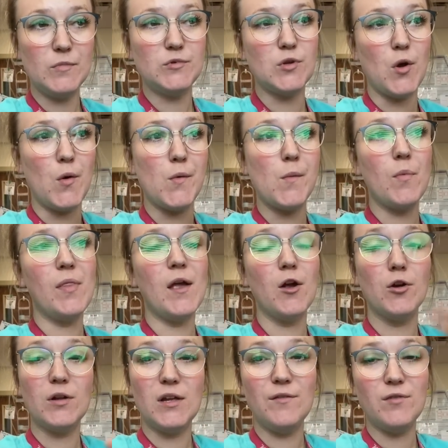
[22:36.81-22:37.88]
So
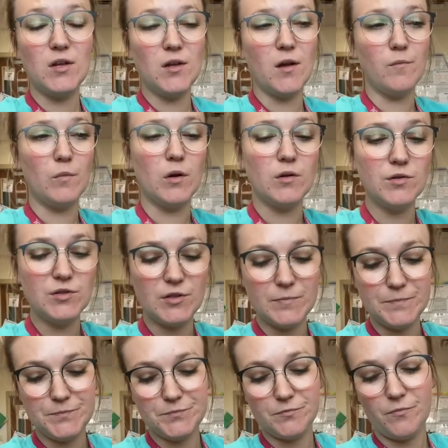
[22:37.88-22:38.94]
they're even numbers,
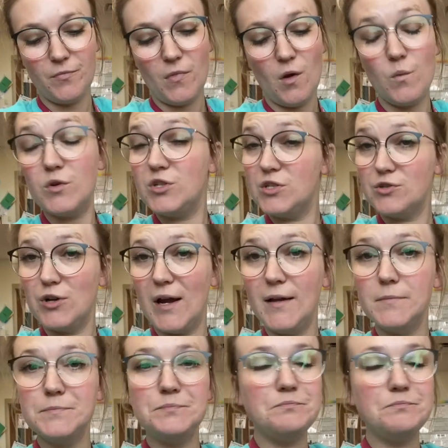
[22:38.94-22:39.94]
which is great.